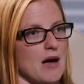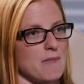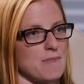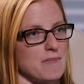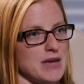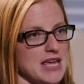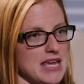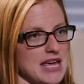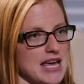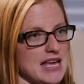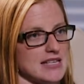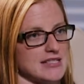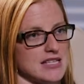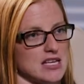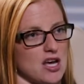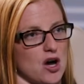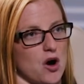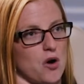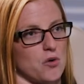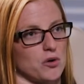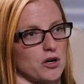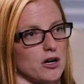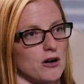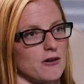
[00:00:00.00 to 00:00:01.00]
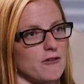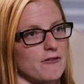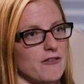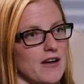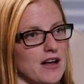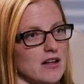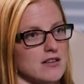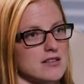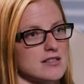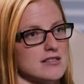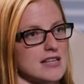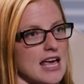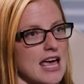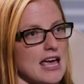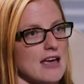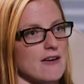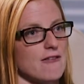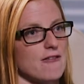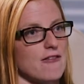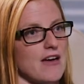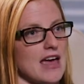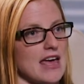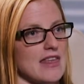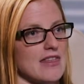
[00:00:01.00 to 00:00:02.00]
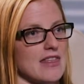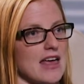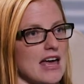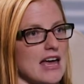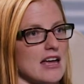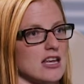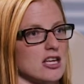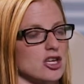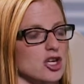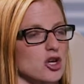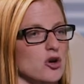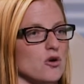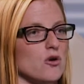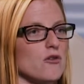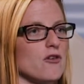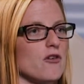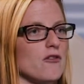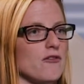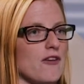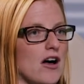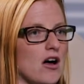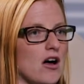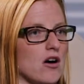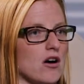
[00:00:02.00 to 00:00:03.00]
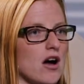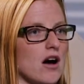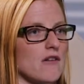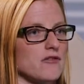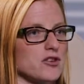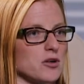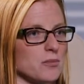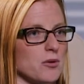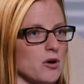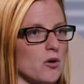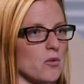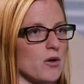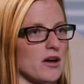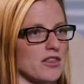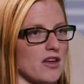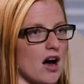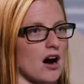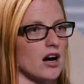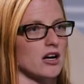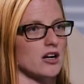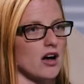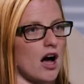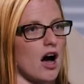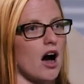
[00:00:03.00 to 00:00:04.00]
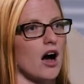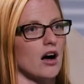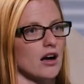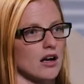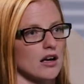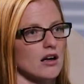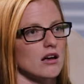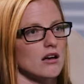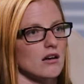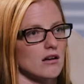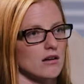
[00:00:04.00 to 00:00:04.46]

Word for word: me as the owner felt safe and that you felt comfortable with our dog.